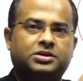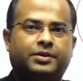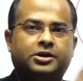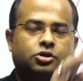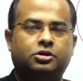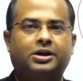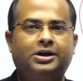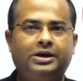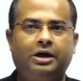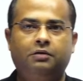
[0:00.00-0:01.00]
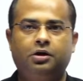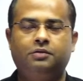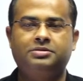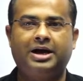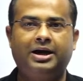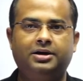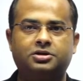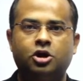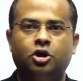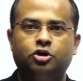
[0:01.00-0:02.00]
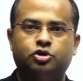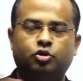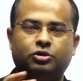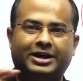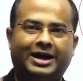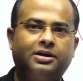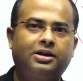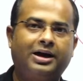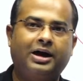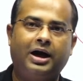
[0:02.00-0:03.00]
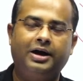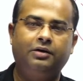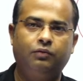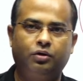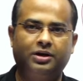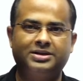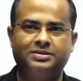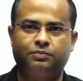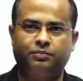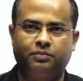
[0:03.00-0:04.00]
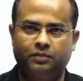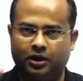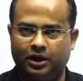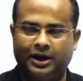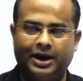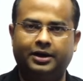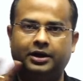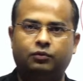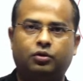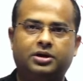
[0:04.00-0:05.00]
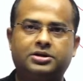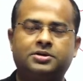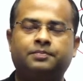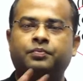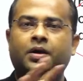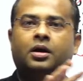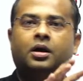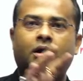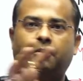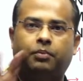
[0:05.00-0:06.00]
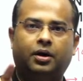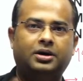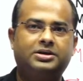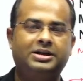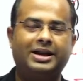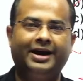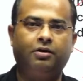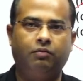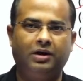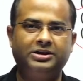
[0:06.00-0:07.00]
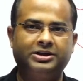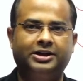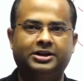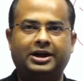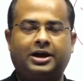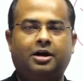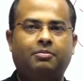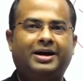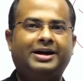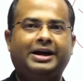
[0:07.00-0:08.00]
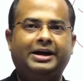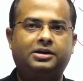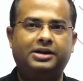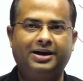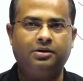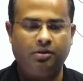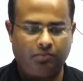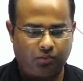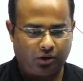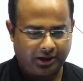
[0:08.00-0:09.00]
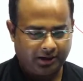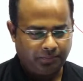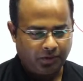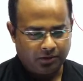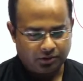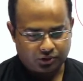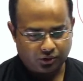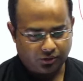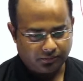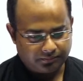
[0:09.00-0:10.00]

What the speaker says: space on the Tower of Silence, so that the carnivorous birds like vulture, they come and eat that body. So,